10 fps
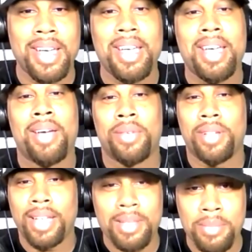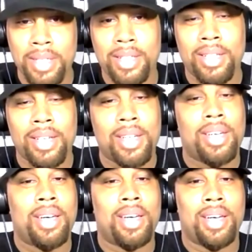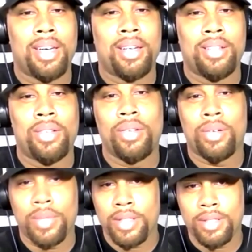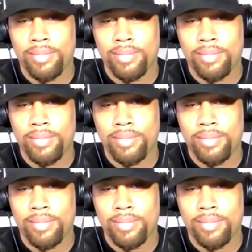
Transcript: if you're like me and you don't want to